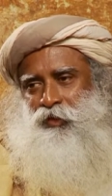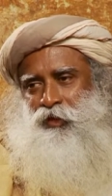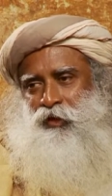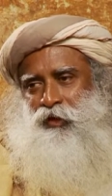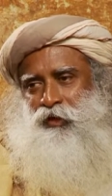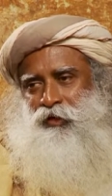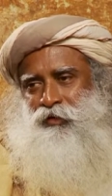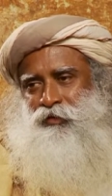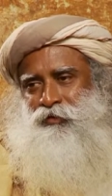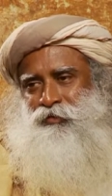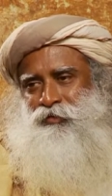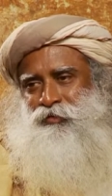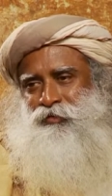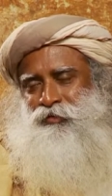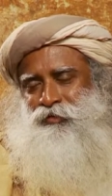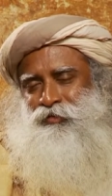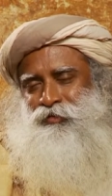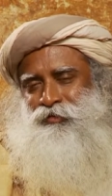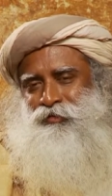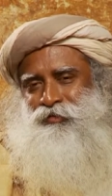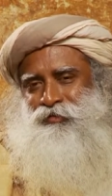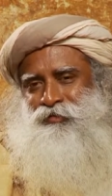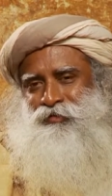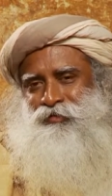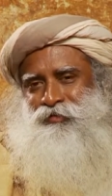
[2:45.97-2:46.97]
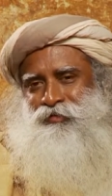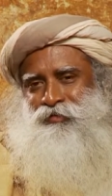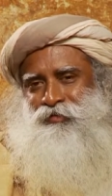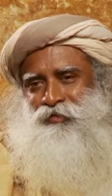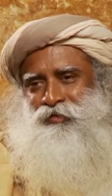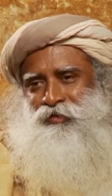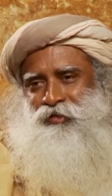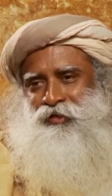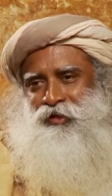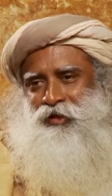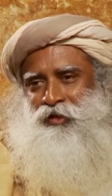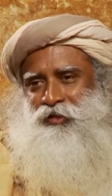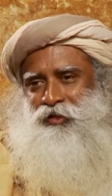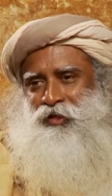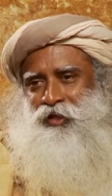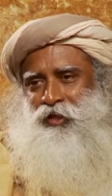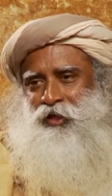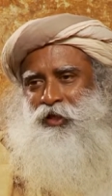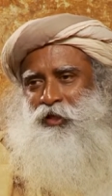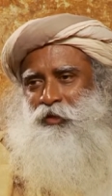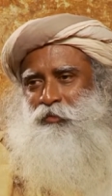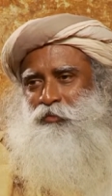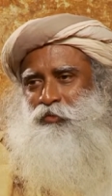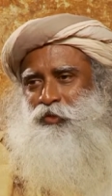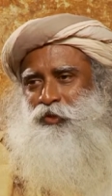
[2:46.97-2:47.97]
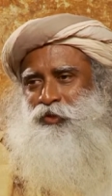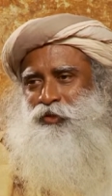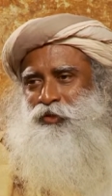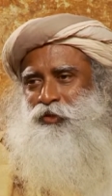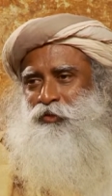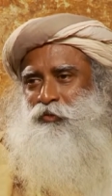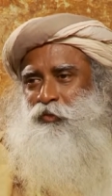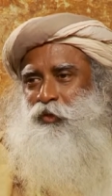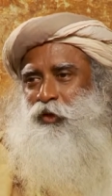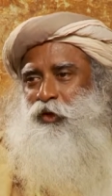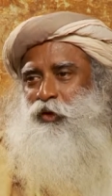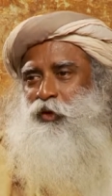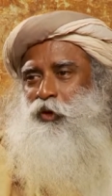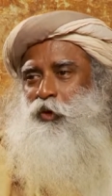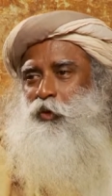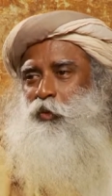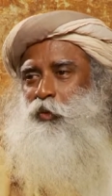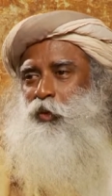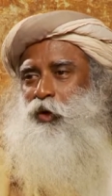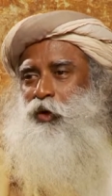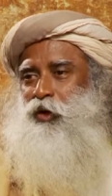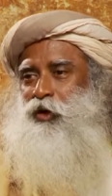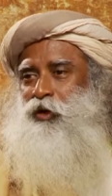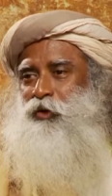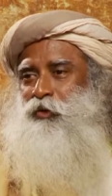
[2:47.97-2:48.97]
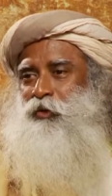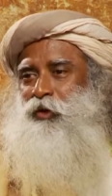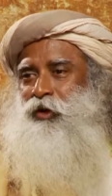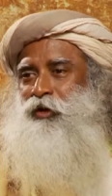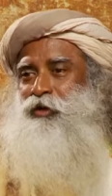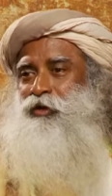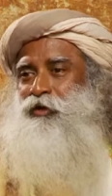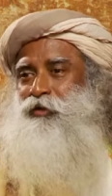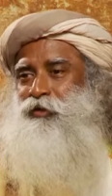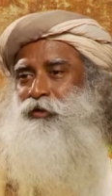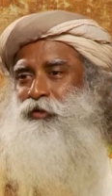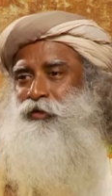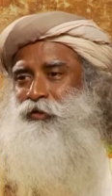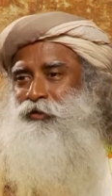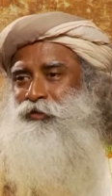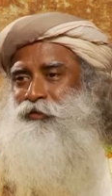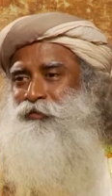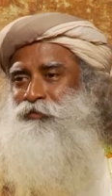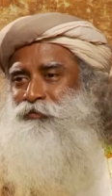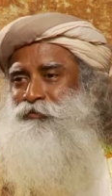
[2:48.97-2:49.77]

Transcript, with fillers: And uh, a thinking person will not walk into anything